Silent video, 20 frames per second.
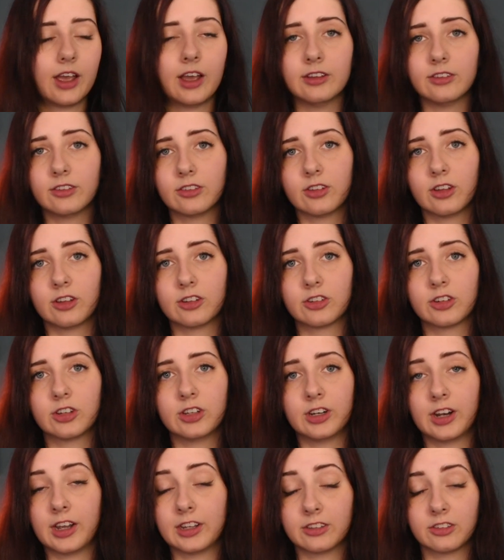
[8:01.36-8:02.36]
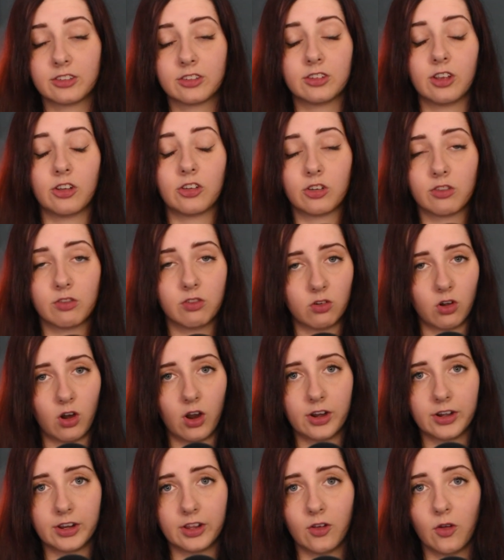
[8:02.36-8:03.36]
as such, it has such a
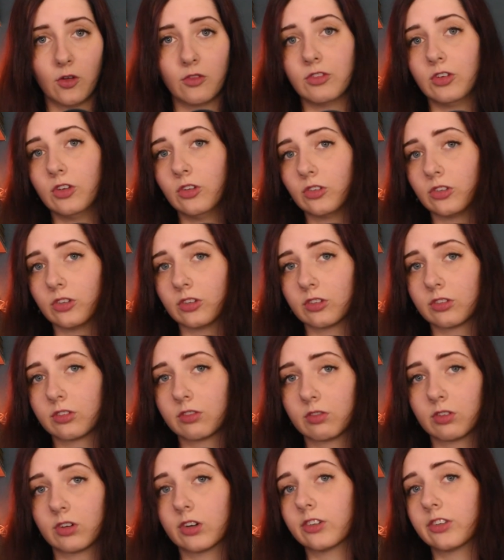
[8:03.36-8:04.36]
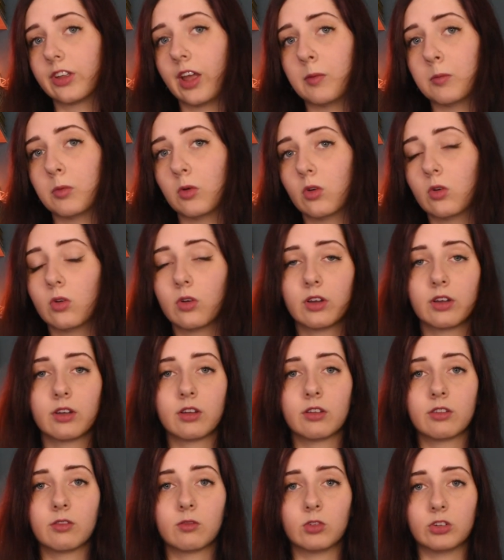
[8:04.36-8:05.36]
variety of uses. For example,
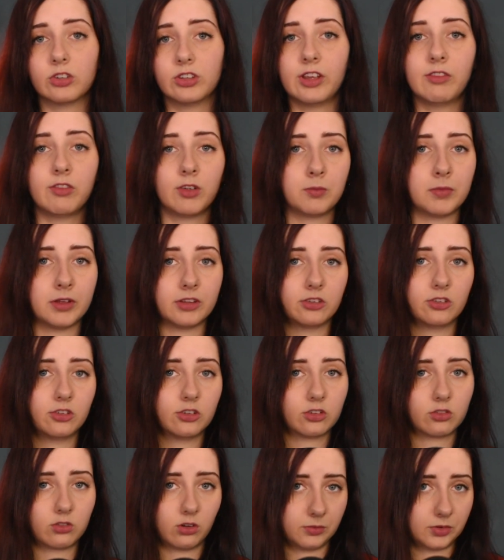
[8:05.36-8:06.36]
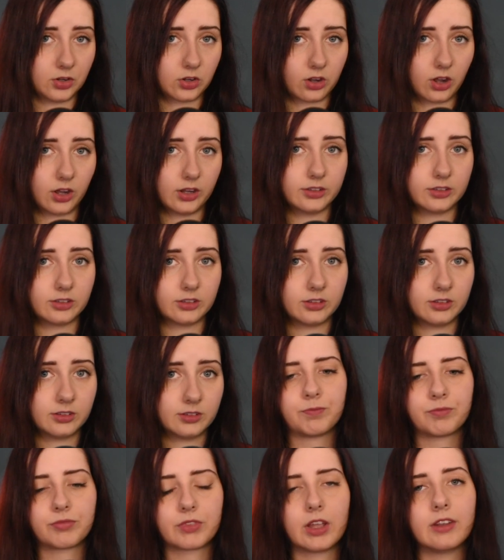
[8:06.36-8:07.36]
receiving messages from your guides.
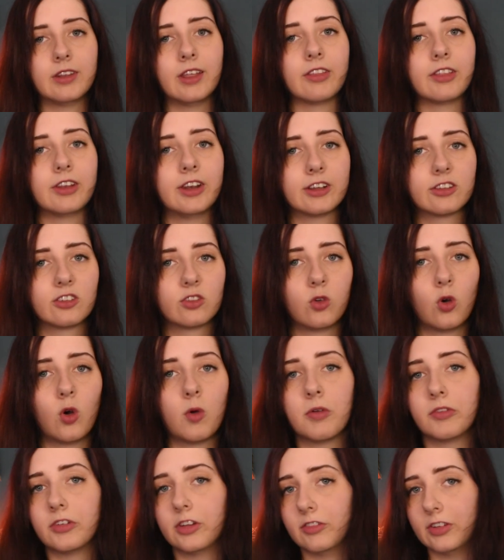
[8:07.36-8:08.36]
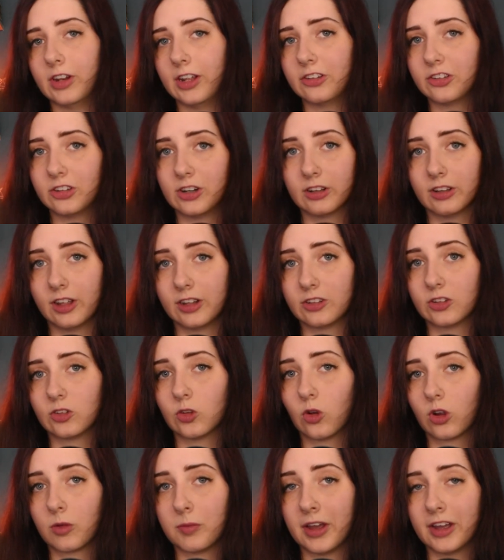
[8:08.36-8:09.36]
Now, the next form of divination I'd like to
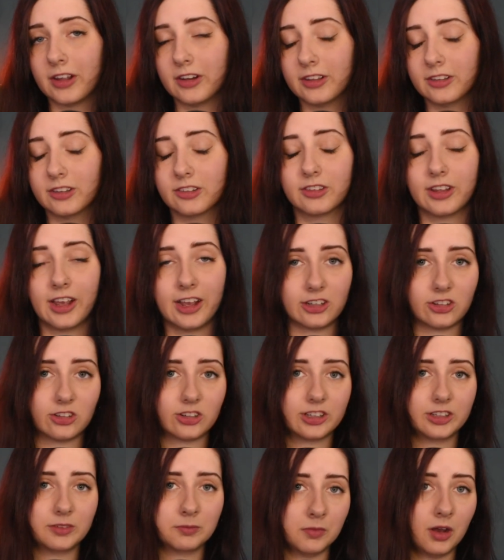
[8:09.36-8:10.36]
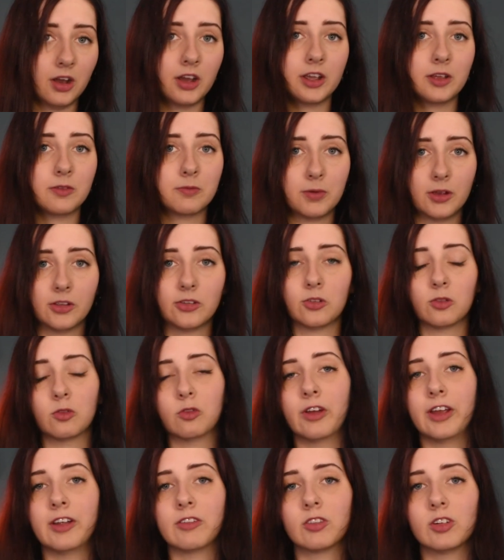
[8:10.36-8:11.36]
talk about is actually my personal
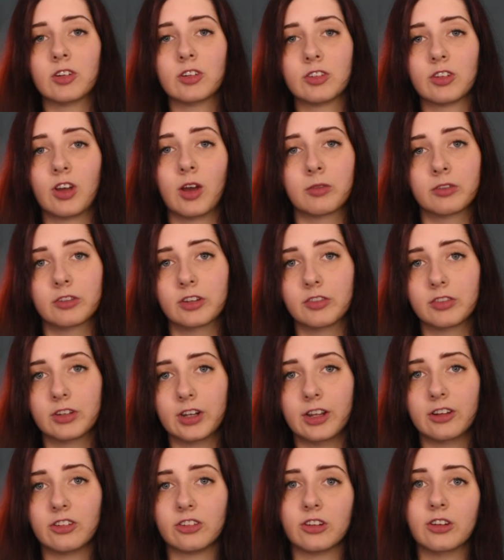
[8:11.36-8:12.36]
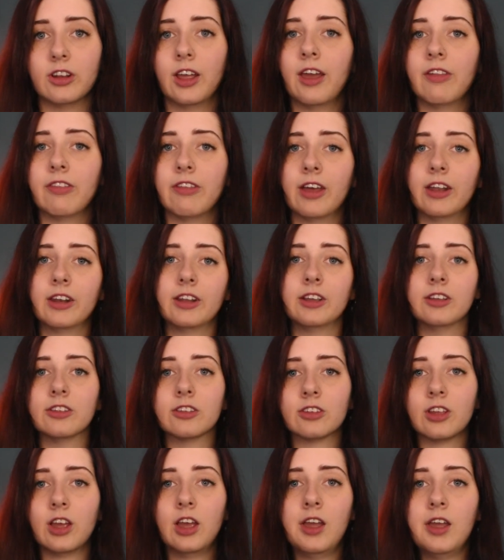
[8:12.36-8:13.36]
favorite type of divination, and that
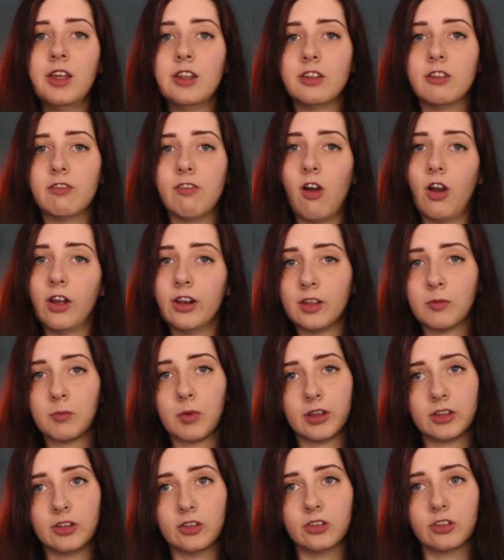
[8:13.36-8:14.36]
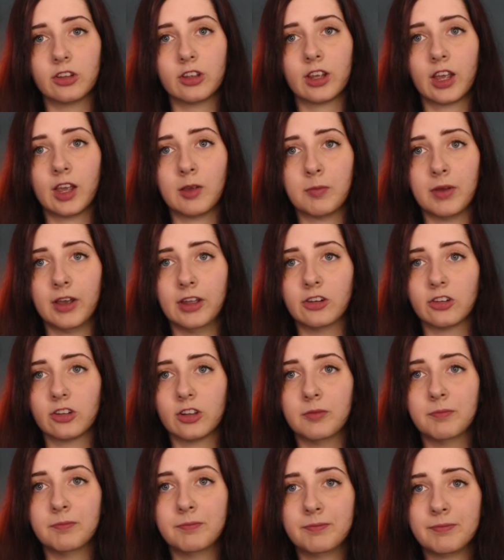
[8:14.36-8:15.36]
is divining by using a
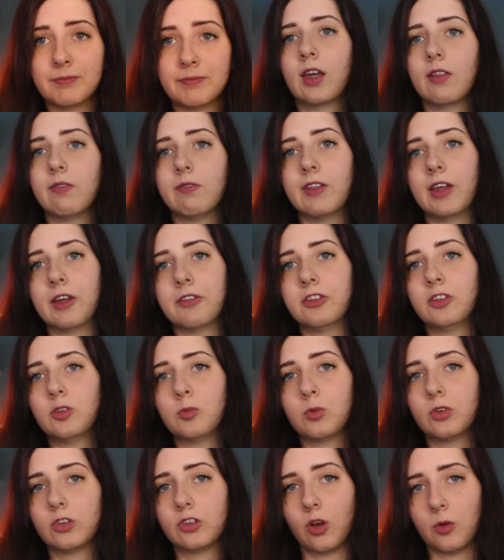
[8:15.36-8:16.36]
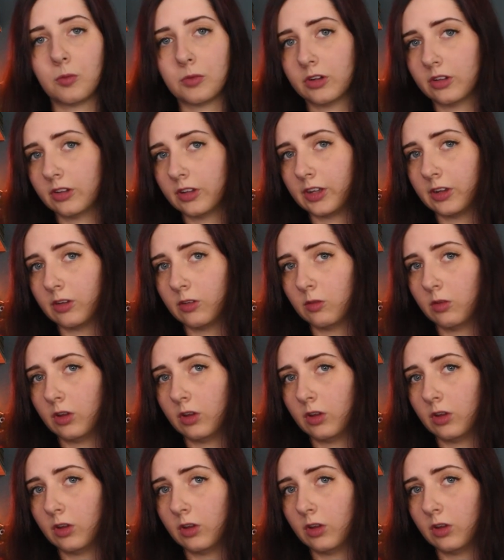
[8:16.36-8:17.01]
pendulum. Now, this predominantly